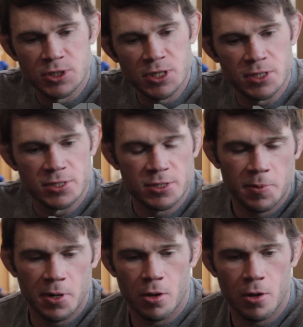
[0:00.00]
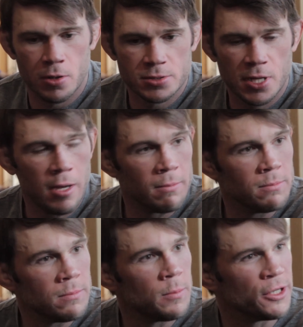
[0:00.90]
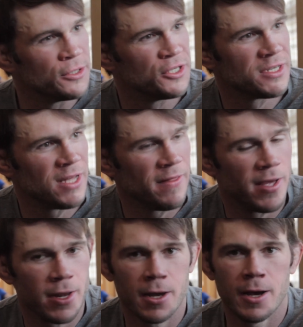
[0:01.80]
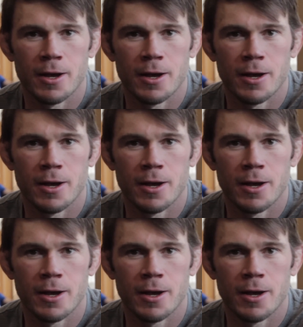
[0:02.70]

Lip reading: Geez, it's been a long time. But you just said that.